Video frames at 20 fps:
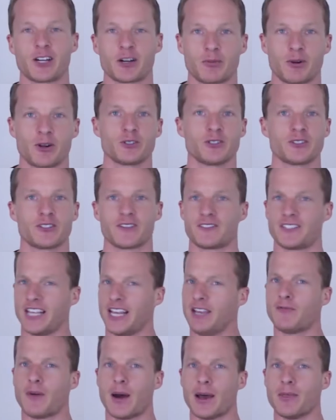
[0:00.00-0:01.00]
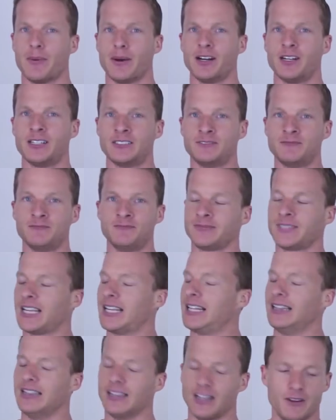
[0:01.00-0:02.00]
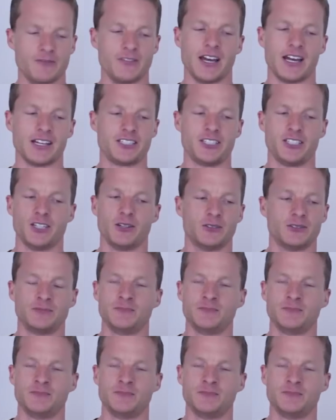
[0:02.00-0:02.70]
I post two fun episodes of pure infotainment a